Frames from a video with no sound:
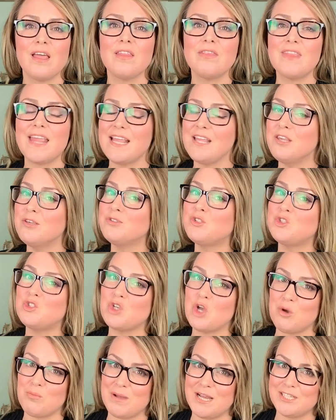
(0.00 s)
Thank you
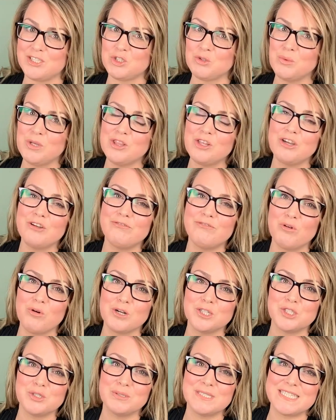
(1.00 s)
so much. We look
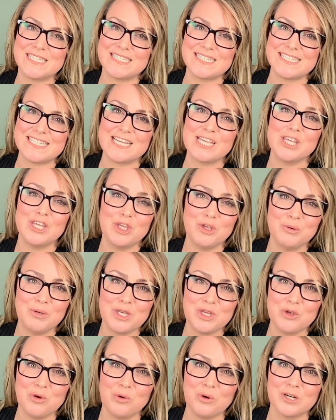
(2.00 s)
forward to assisting you
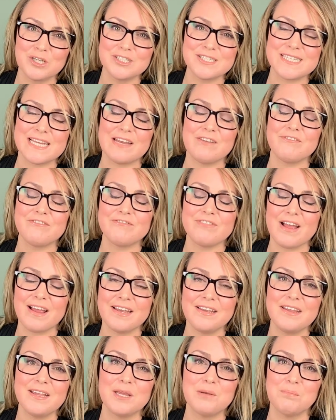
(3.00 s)
and yours in
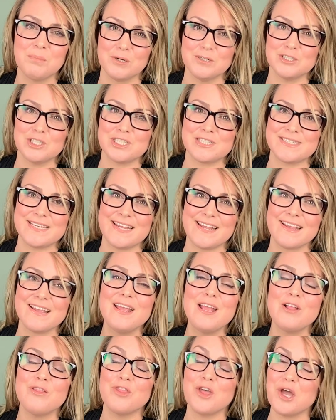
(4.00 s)
finding and purchasing
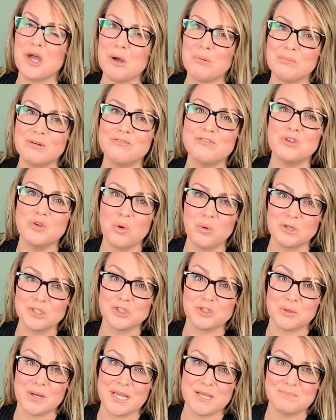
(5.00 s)
the home of your
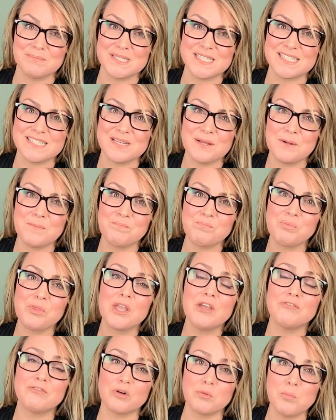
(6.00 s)
dreams.
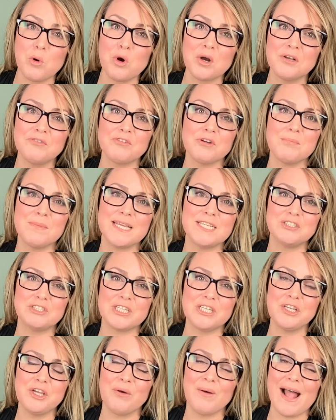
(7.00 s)
For more
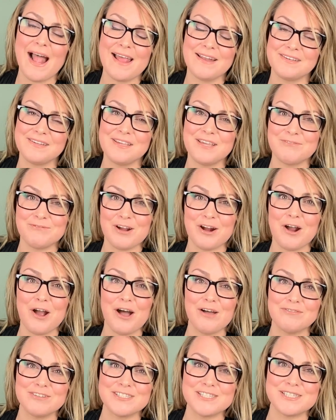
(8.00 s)
information, go ahead and give our
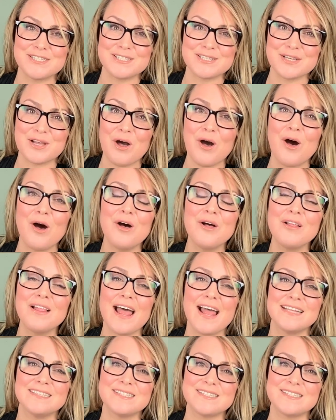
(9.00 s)
offices a call at